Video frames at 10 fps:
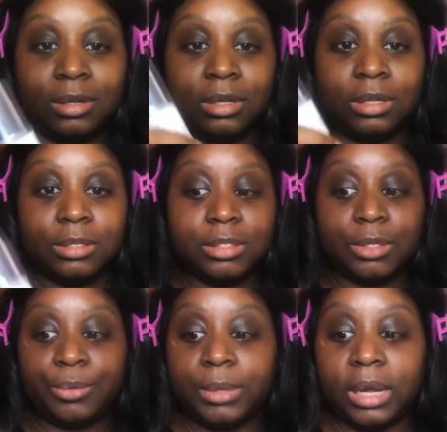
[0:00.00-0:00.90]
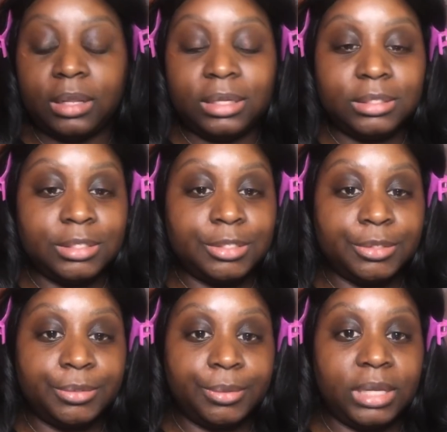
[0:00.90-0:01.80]
So what I like to do
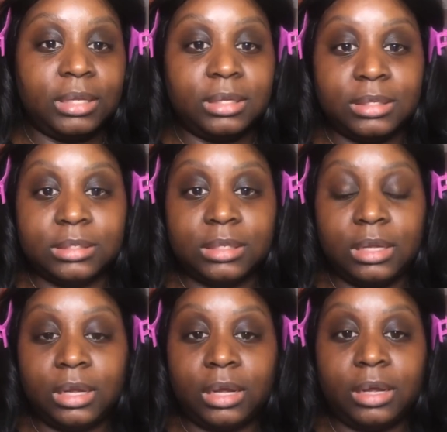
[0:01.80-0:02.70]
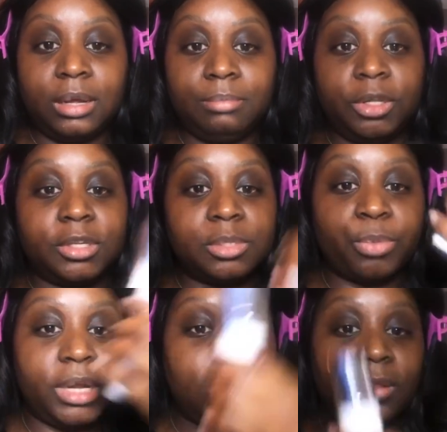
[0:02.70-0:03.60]
is you could spray it
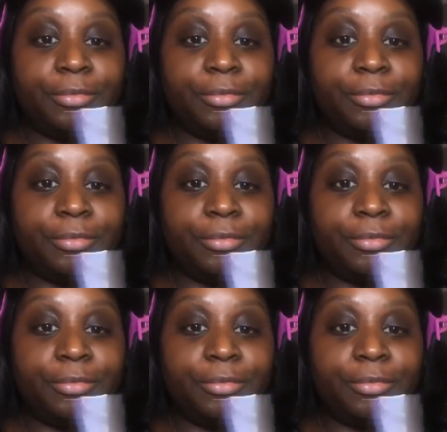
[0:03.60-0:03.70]
all over